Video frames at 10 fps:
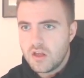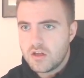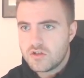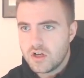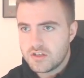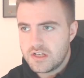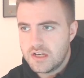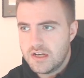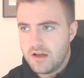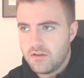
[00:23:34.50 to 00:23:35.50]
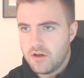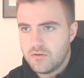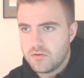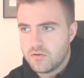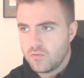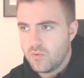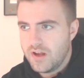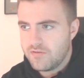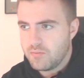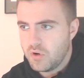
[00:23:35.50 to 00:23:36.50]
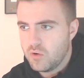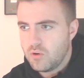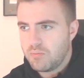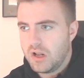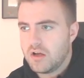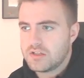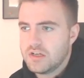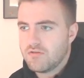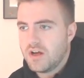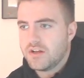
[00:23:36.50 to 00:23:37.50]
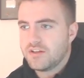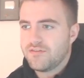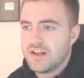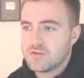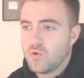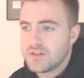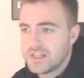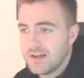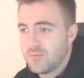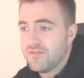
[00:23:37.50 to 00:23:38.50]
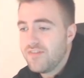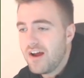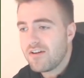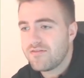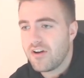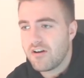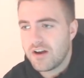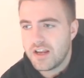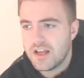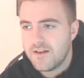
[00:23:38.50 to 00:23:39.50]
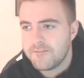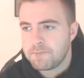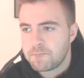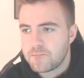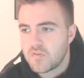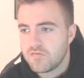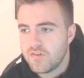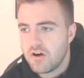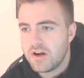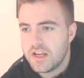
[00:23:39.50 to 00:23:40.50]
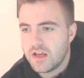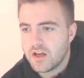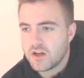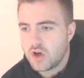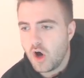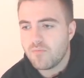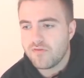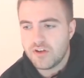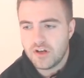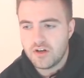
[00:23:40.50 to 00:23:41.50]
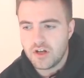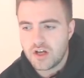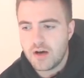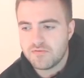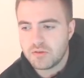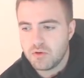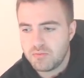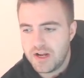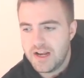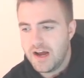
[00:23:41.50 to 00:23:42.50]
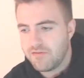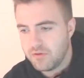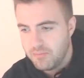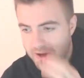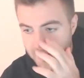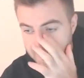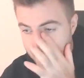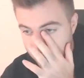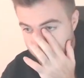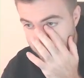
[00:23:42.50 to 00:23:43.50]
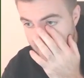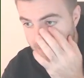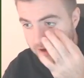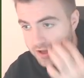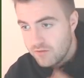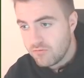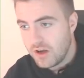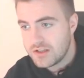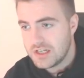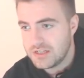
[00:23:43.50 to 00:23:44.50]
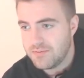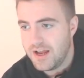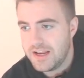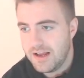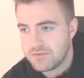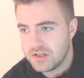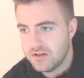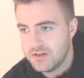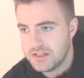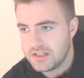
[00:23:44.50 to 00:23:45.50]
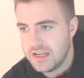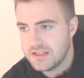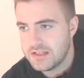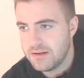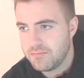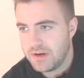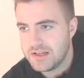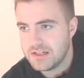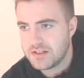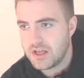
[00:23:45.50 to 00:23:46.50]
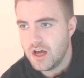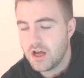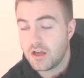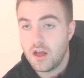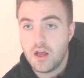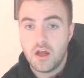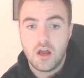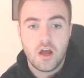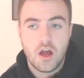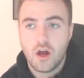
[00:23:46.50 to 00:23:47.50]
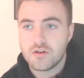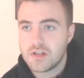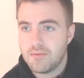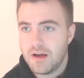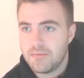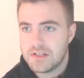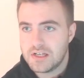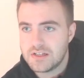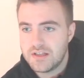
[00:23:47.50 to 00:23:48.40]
Chance here now, though. We have the ball. We're passing it around our defence once again. We're very, very, very confident and comfortable playing it out from the back. Dagim now runs at his man. He absolutely skins him. Plays it to Kirk, who somehow misses.